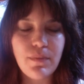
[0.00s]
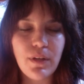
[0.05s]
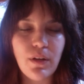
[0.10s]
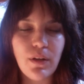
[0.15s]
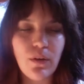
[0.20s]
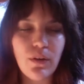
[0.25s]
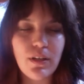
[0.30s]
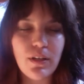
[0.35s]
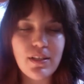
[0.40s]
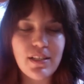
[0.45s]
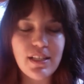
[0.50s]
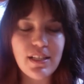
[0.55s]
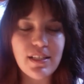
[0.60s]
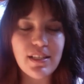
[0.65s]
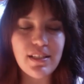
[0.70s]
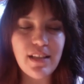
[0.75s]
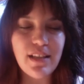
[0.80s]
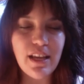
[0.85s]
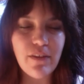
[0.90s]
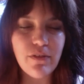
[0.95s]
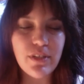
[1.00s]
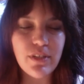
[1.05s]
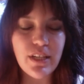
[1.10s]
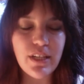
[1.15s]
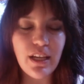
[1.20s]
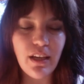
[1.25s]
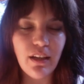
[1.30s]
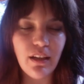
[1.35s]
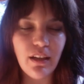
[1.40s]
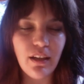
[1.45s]
and notice the
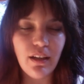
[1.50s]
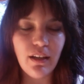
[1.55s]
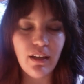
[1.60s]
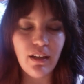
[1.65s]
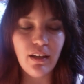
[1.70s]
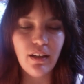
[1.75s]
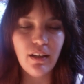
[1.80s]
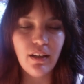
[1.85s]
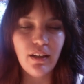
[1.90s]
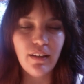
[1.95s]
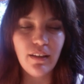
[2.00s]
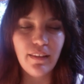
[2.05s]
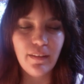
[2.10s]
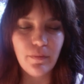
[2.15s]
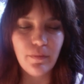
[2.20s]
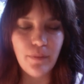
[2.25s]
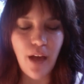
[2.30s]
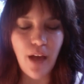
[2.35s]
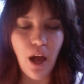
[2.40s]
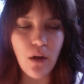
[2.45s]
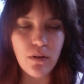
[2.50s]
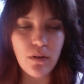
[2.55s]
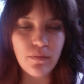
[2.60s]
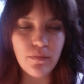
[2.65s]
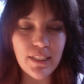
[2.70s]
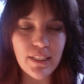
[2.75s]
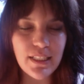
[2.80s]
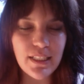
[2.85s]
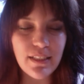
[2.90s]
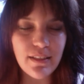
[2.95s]
safety, the
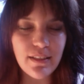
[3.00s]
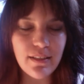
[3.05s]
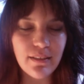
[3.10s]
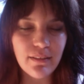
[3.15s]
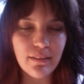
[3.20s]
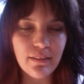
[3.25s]
empowerment,